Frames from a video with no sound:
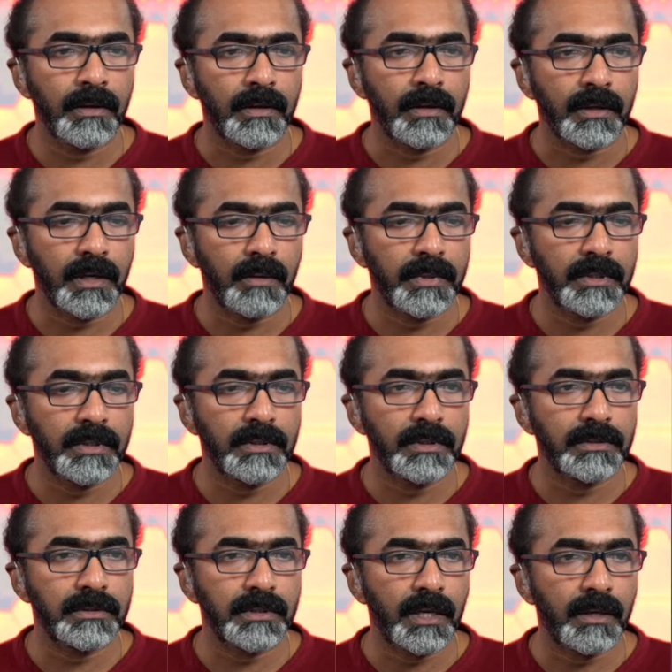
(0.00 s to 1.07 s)
And comment
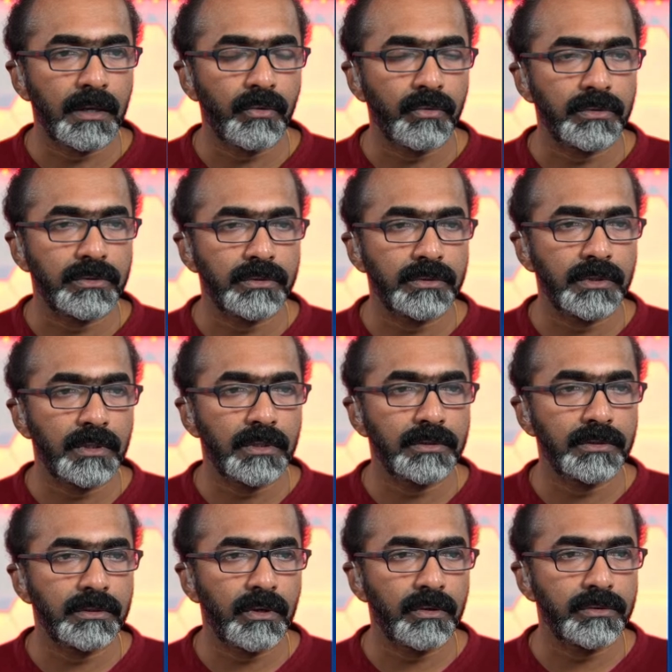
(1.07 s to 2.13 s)
is, I don't still
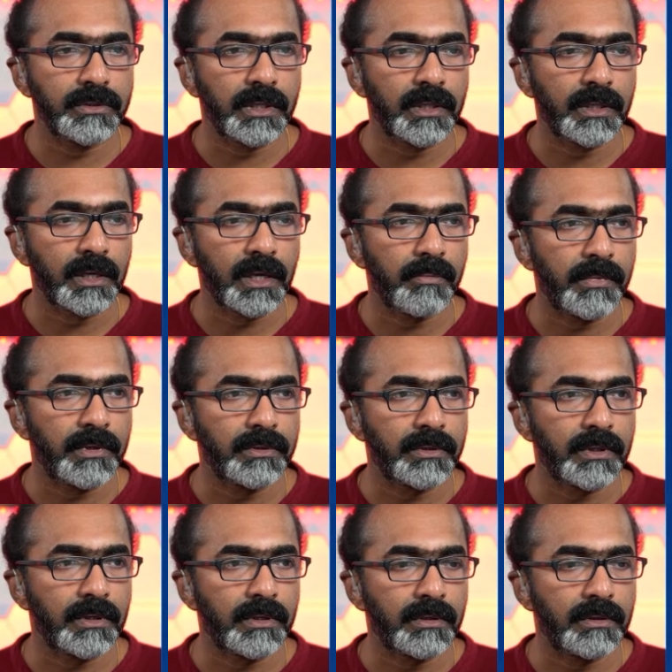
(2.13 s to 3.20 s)
not seeing the comment
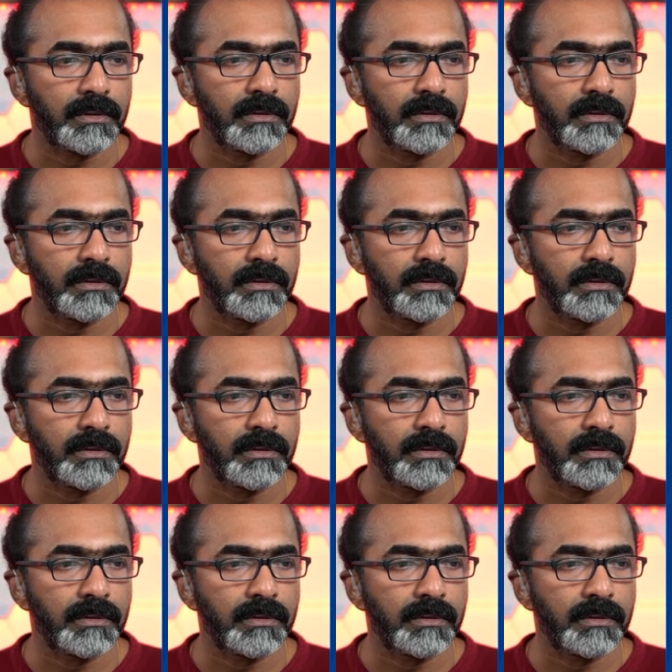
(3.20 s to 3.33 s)
here.